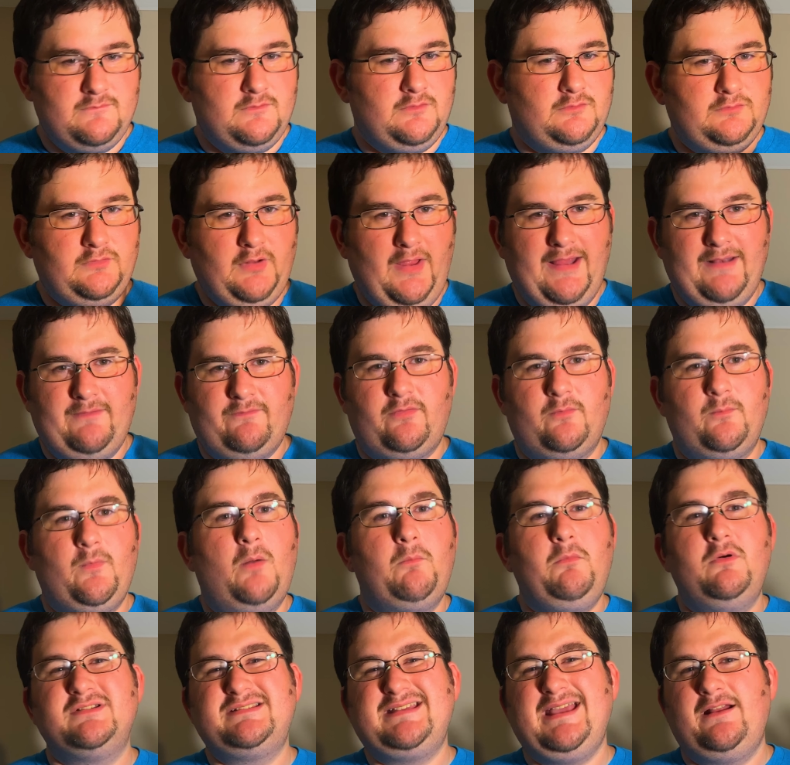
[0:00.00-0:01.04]
light from
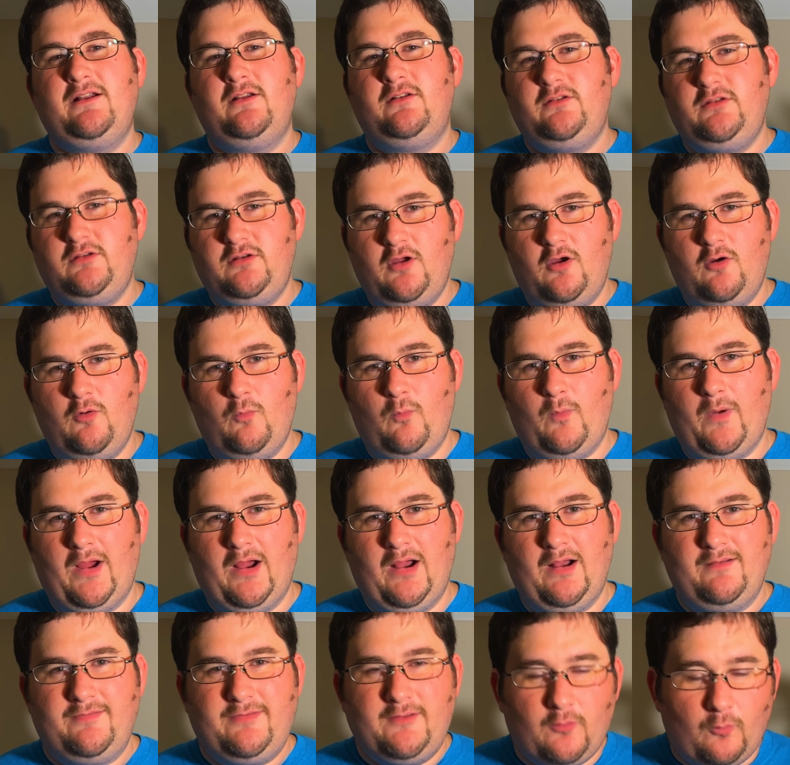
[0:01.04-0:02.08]
almost out of
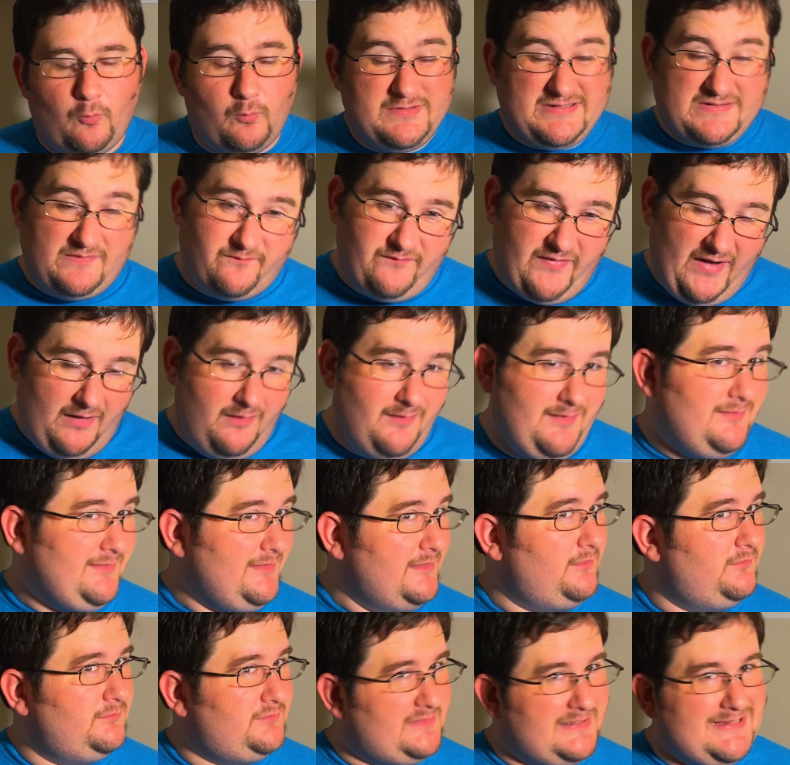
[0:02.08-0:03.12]
nowhere. There was very
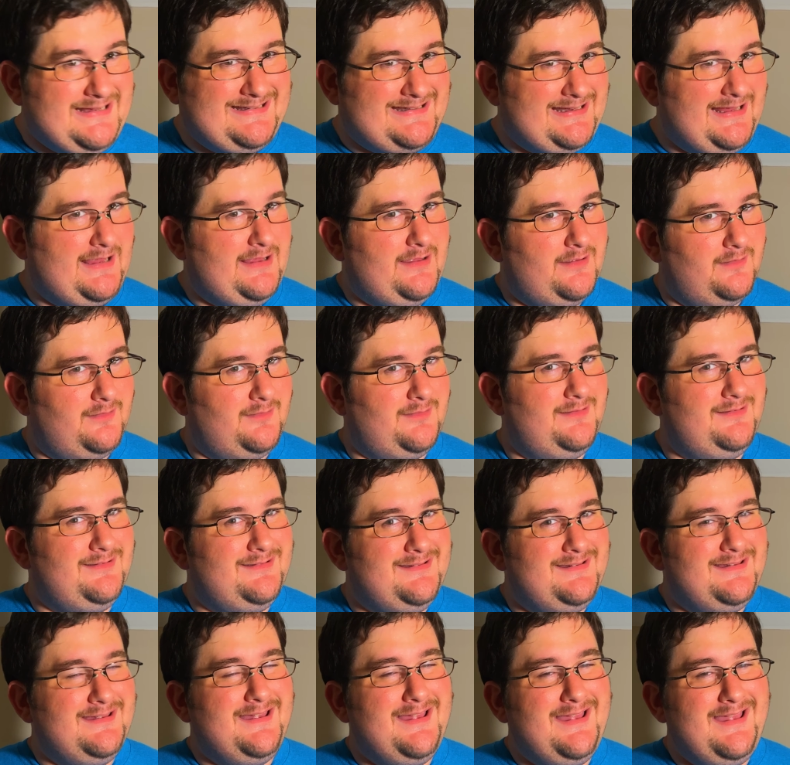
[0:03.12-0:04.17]
little detail
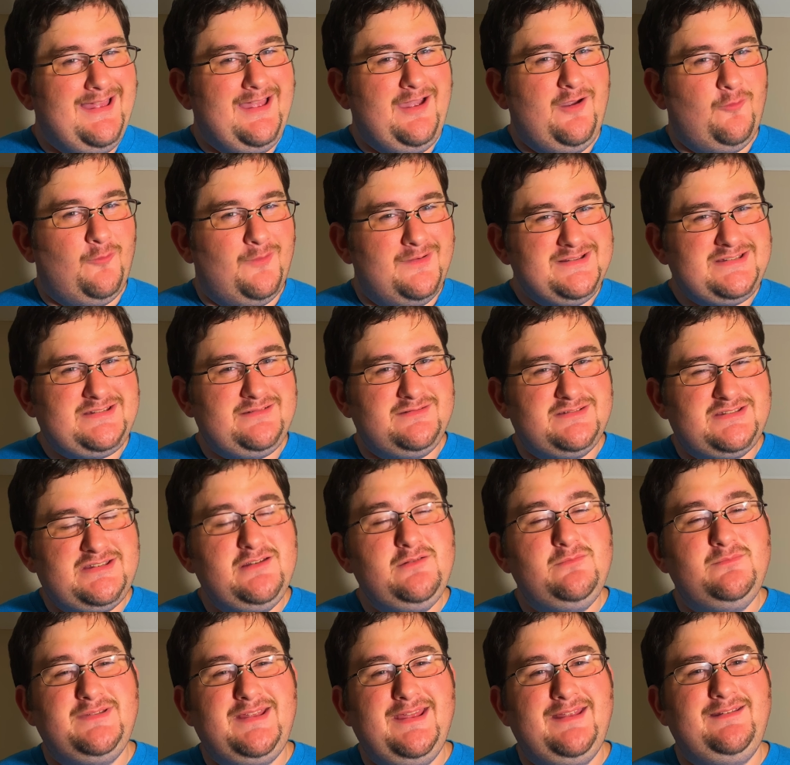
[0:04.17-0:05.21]
once you
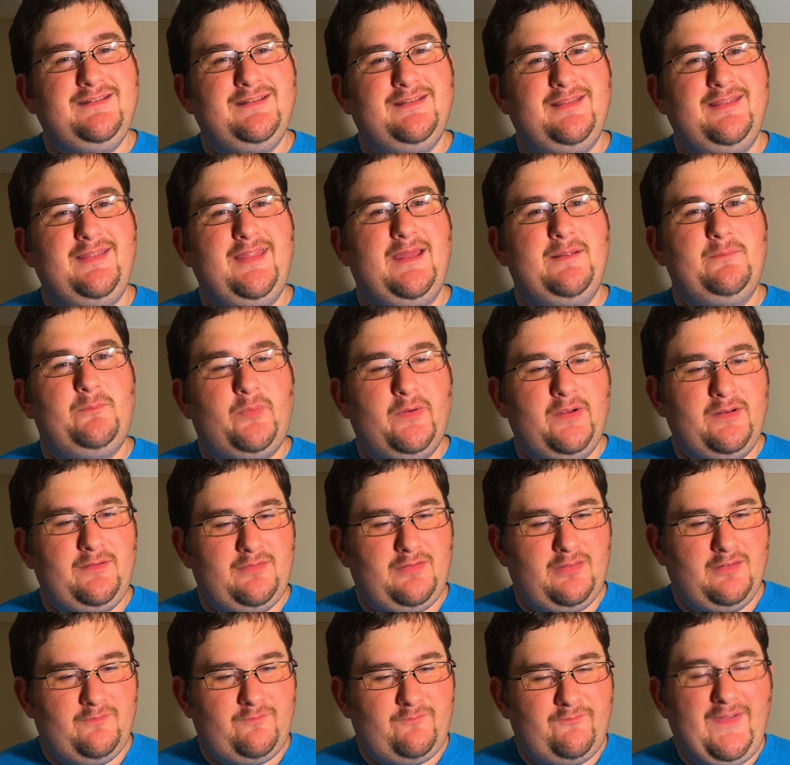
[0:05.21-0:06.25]
zoomed into that,
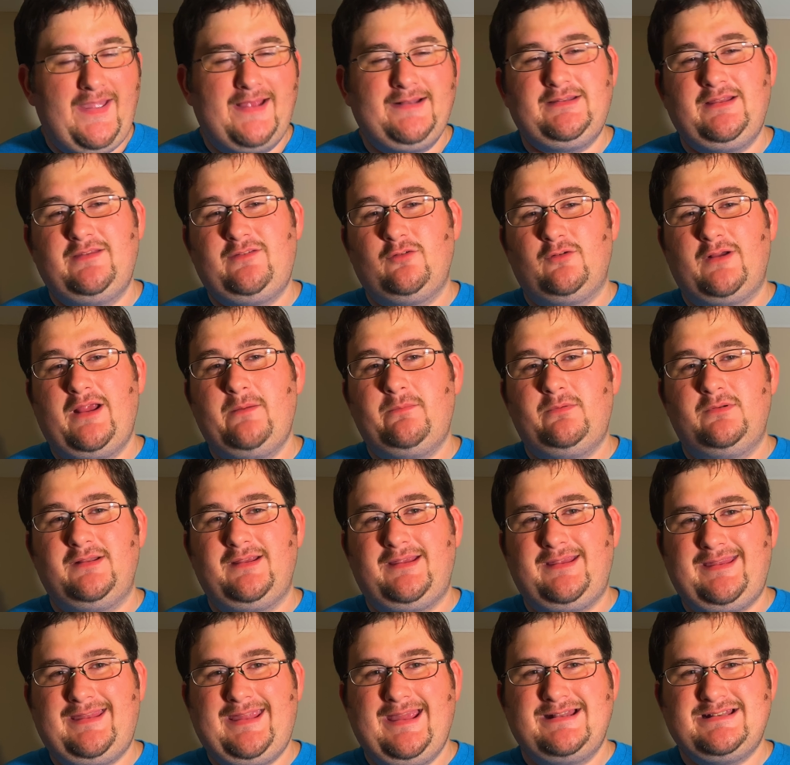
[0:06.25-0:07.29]
but the fact that you were able to
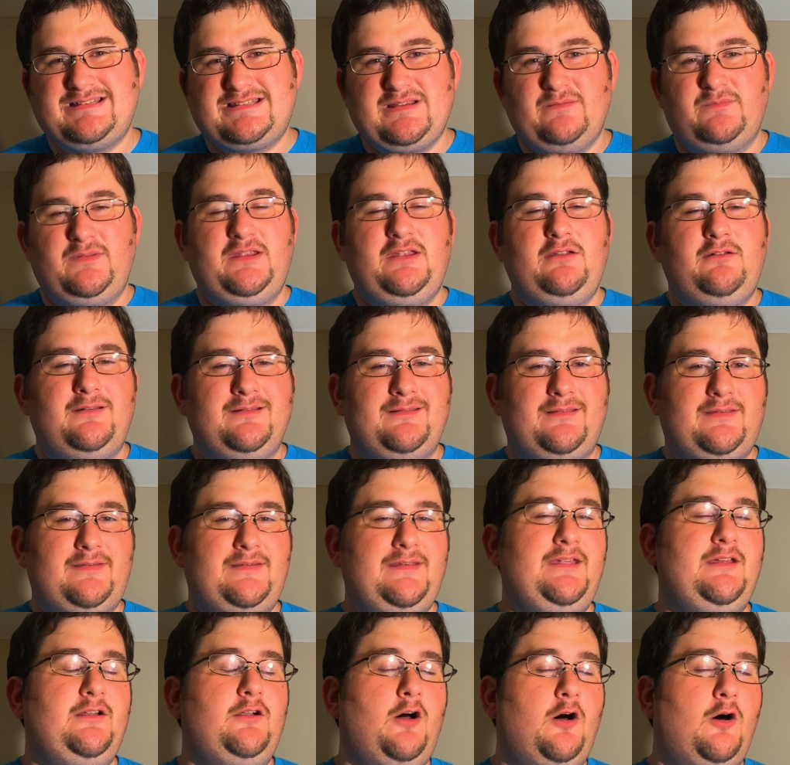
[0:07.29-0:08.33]
get something you could
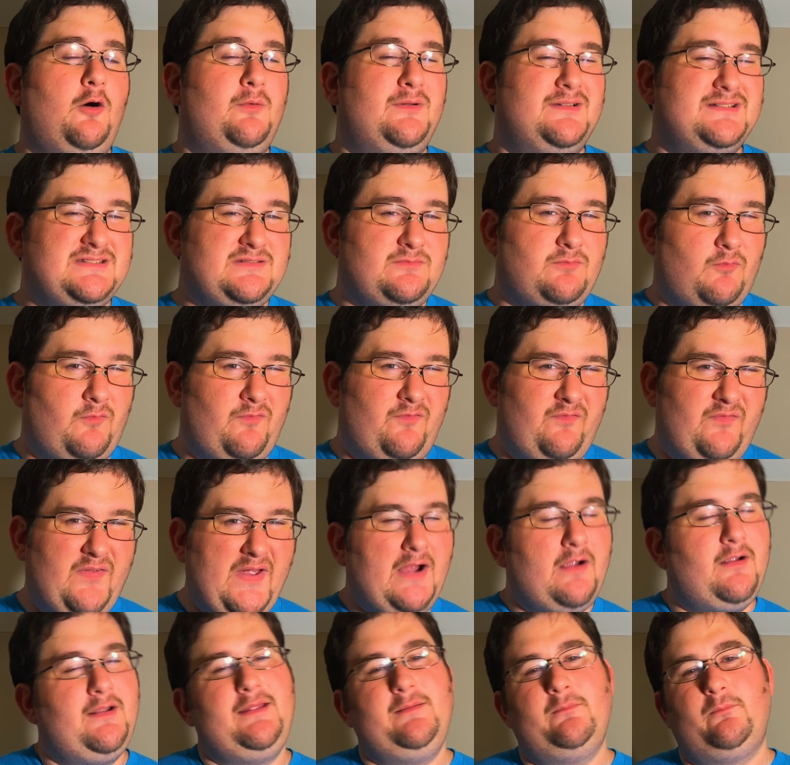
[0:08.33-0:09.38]
see at all was
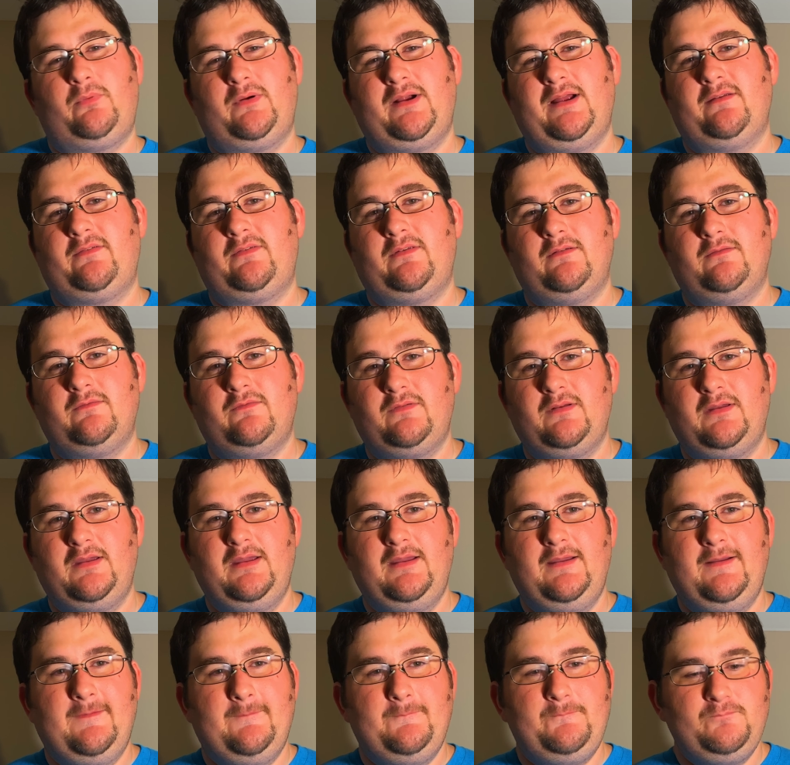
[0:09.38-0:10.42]
very impressive.
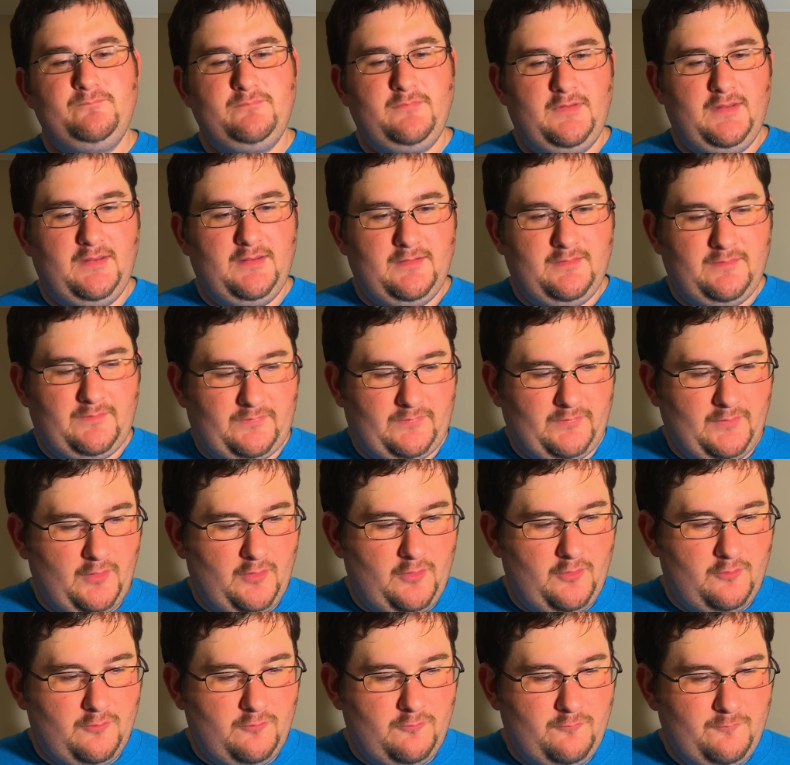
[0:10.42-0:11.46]

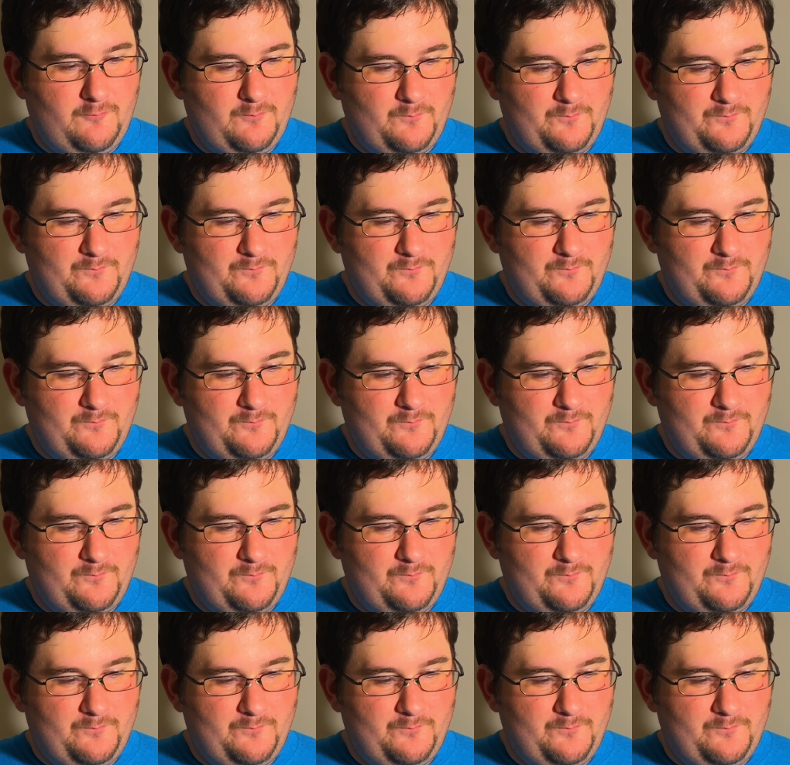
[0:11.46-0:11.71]
So,